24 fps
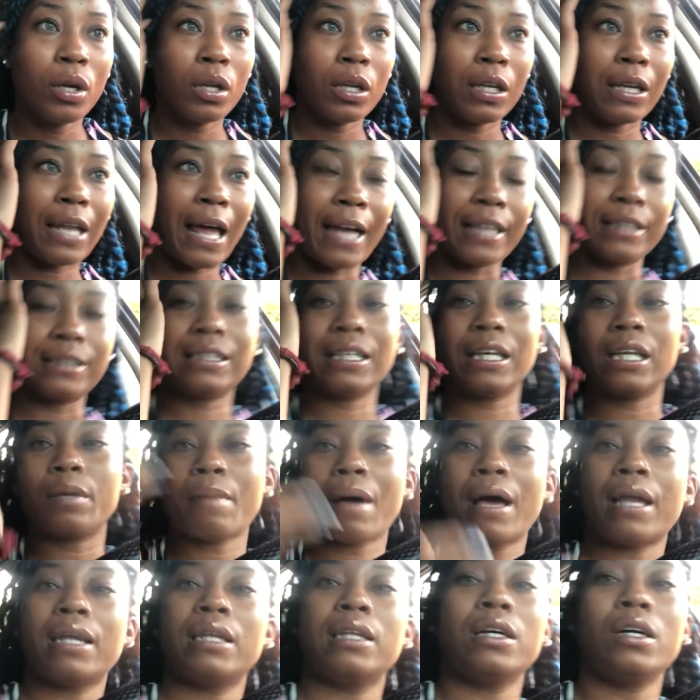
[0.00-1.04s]
Like, tell them
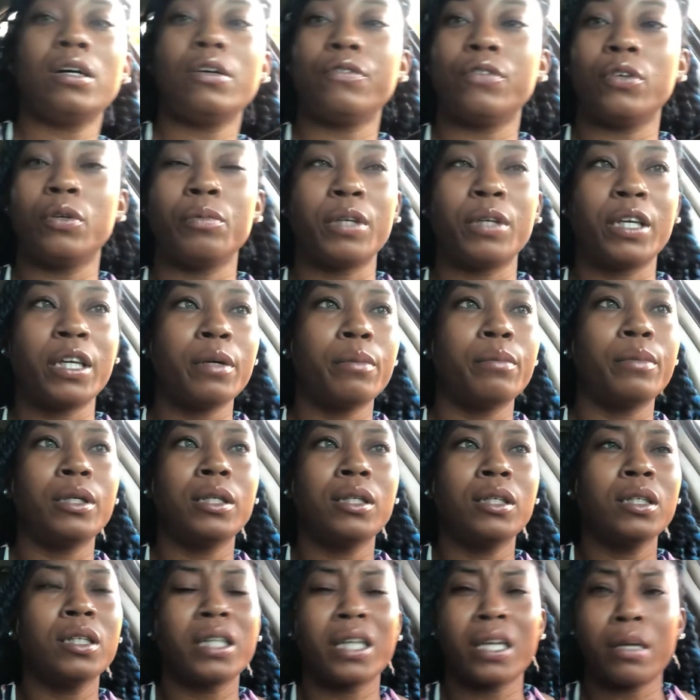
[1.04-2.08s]
I love them. Give them a
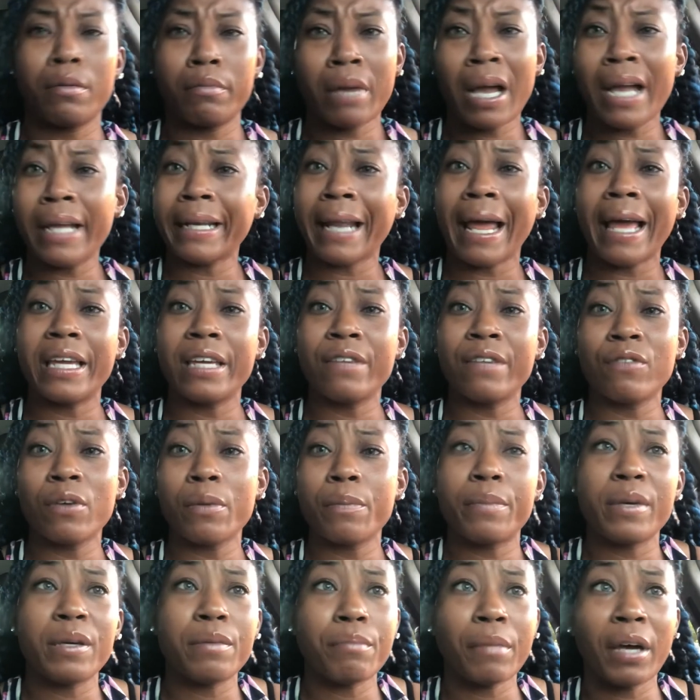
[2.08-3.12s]
hug. It might not even
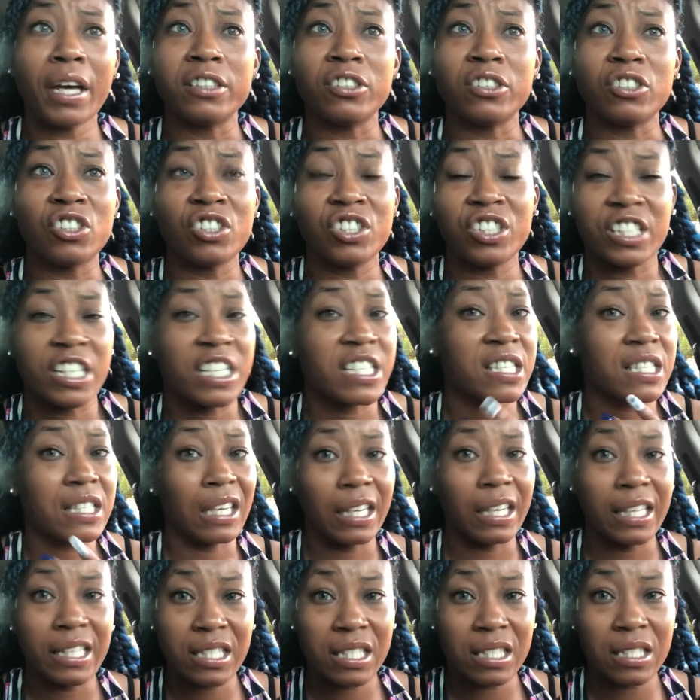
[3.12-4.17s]
be much. Just
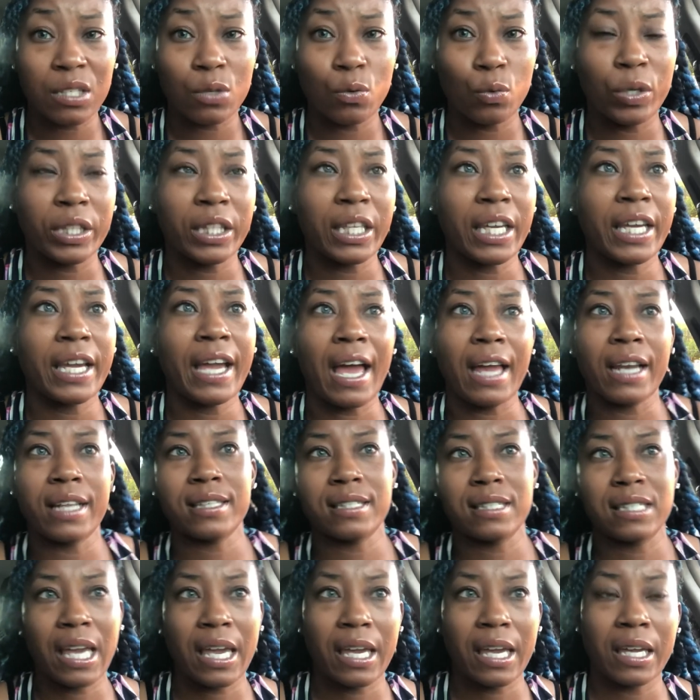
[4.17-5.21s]
listen to what they got to
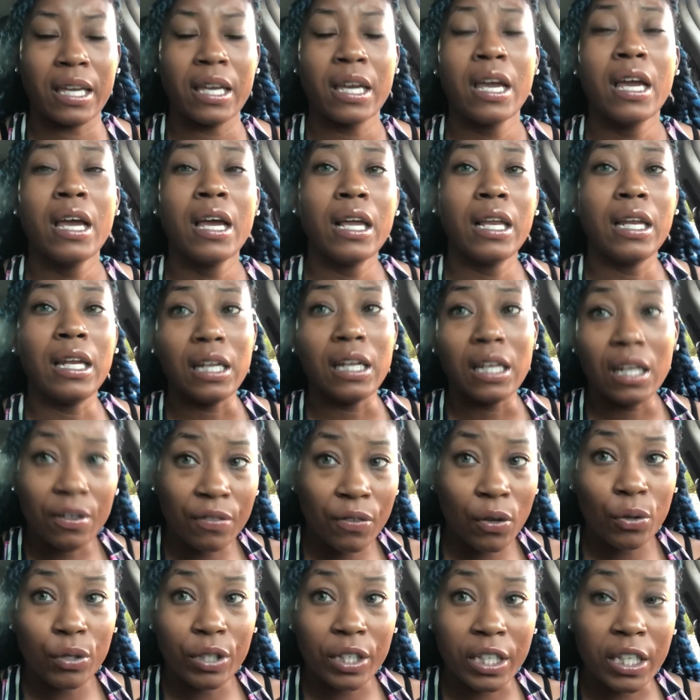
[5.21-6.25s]
say. Love
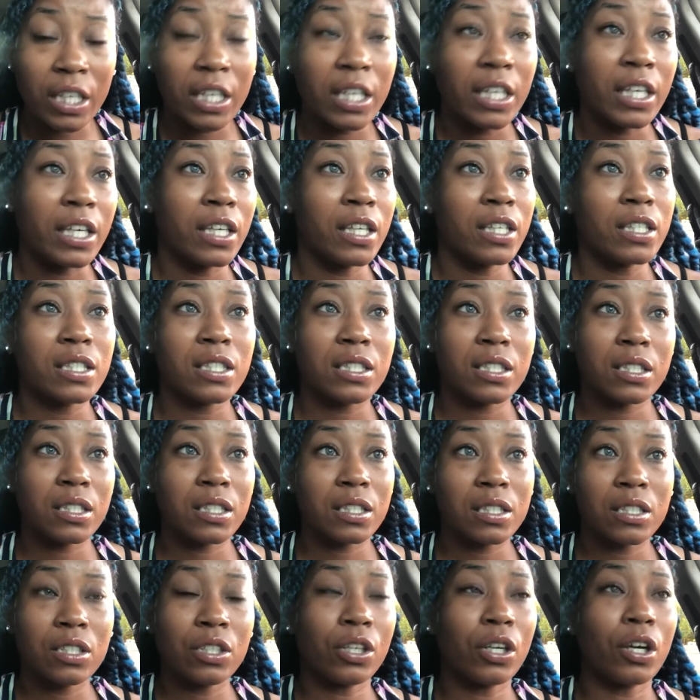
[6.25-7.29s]
on the kids.
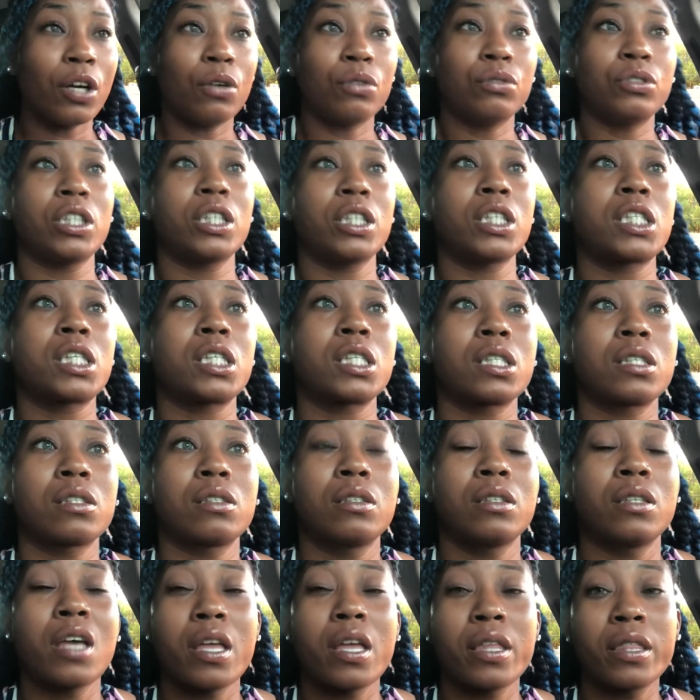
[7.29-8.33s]
You know, just
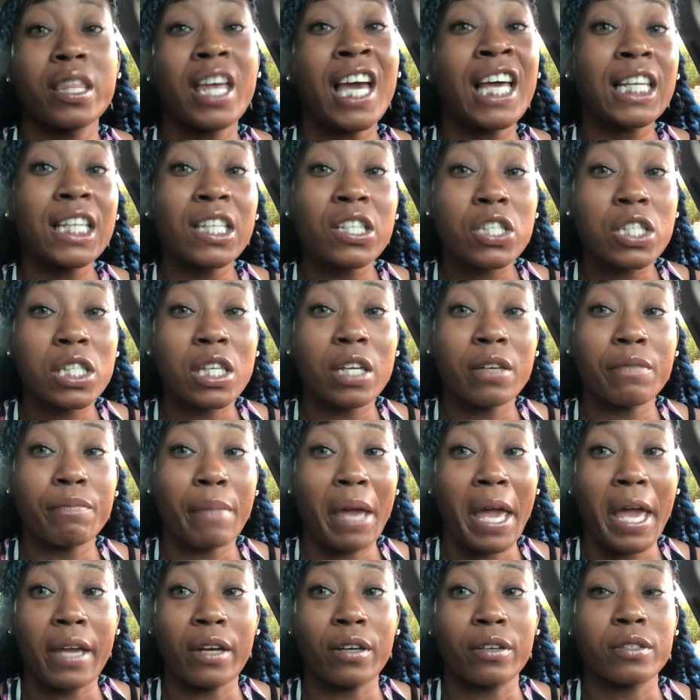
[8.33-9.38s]
that little stuff
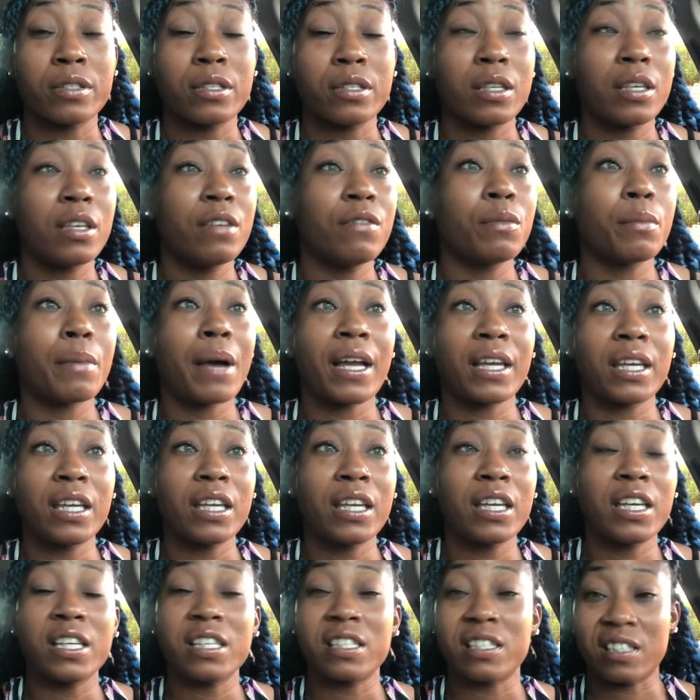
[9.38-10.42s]
matters. Even my
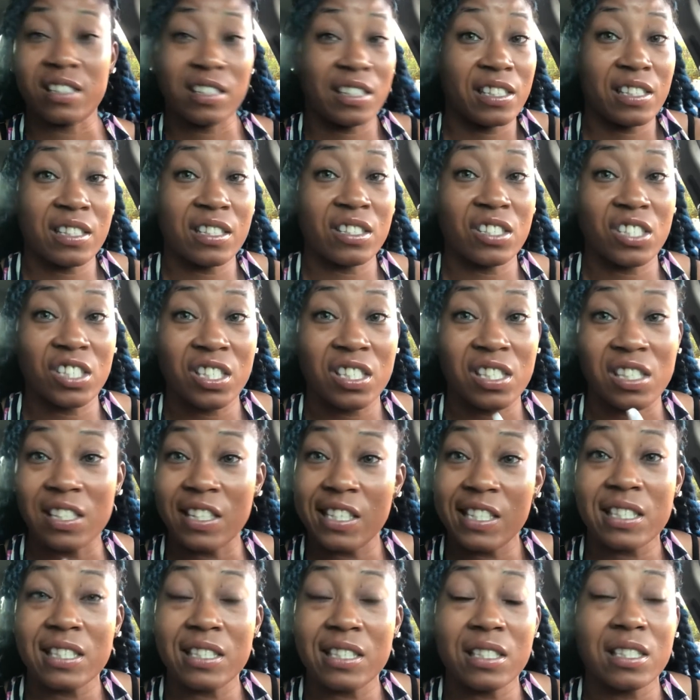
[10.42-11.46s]
kids, listen. Just
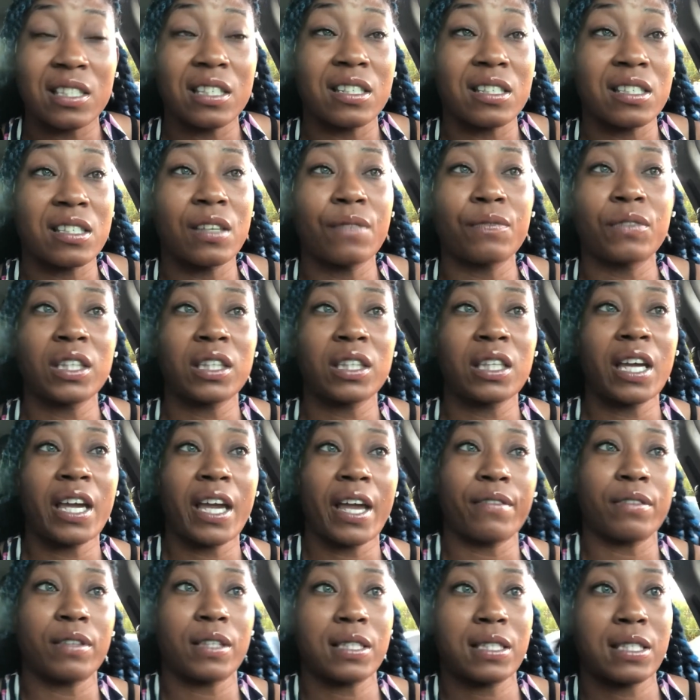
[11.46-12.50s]
listen to the stuff that they
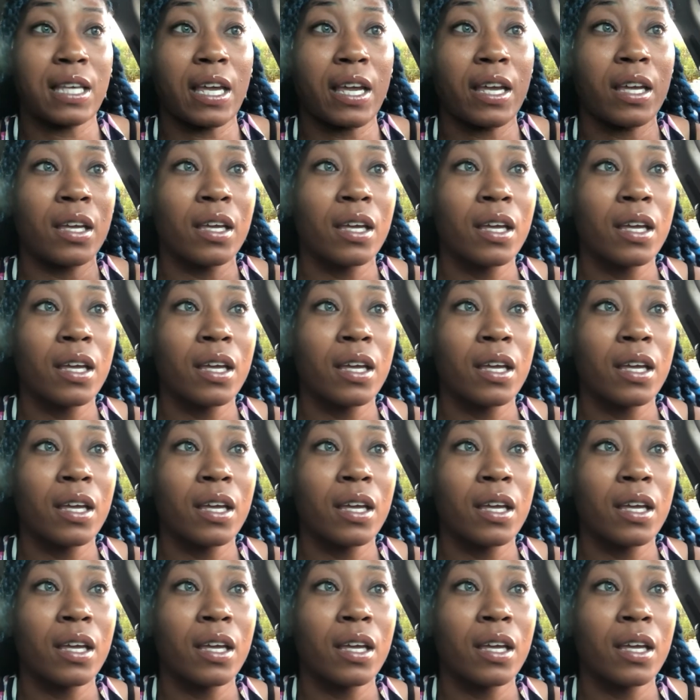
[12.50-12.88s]
have to say.